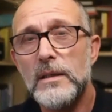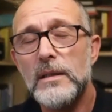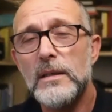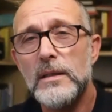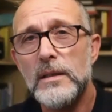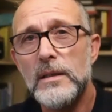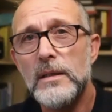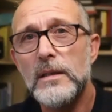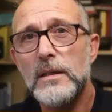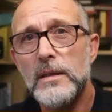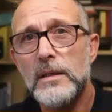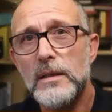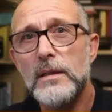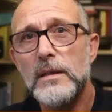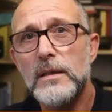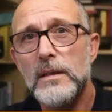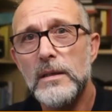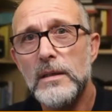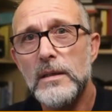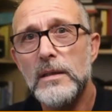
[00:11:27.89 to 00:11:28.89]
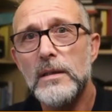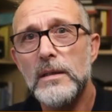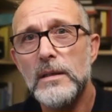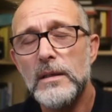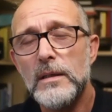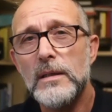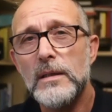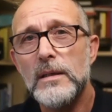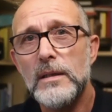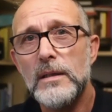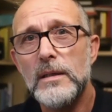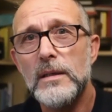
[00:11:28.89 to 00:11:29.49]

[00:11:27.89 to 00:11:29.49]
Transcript: We're like, oh, you're those guys that were wearing.